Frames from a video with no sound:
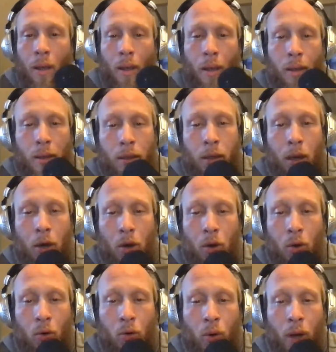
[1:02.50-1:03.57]

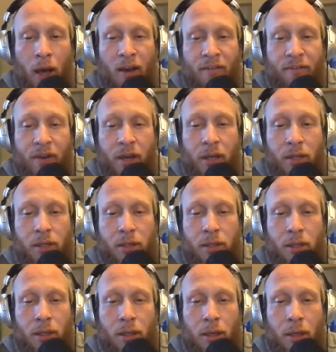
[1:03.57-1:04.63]
Yo, Jefe's
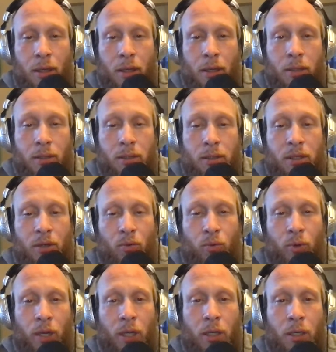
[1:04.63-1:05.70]
still
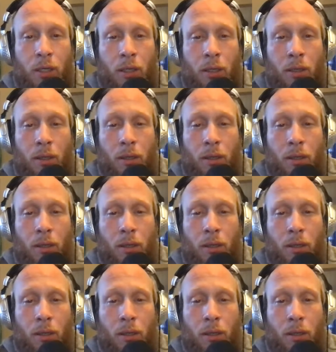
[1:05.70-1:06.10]
reading